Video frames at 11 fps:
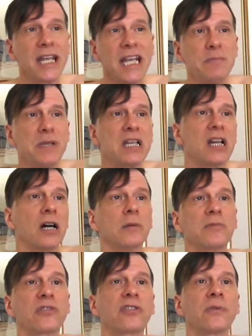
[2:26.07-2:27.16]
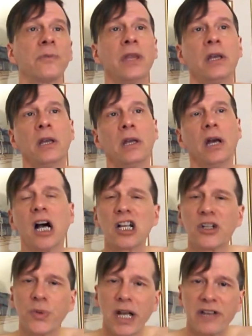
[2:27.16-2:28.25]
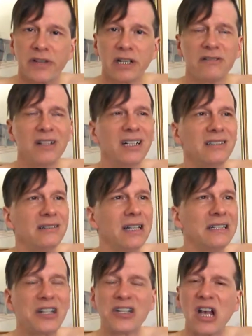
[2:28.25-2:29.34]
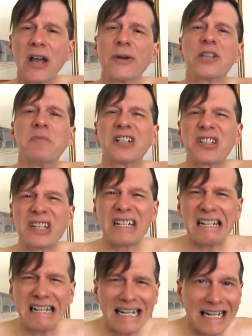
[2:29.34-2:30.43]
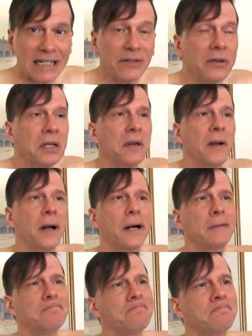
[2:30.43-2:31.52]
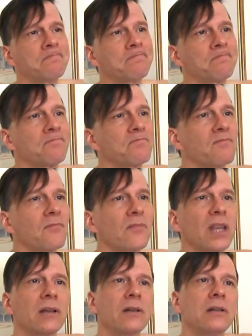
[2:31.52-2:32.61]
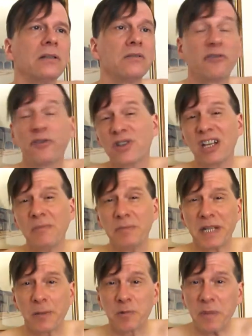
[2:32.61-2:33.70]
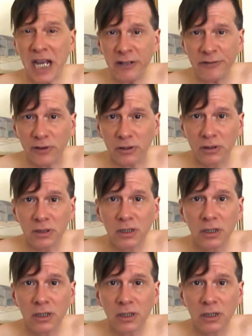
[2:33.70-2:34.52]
It becomes a craving, not a desire as much as a need. For some, it becomes painful.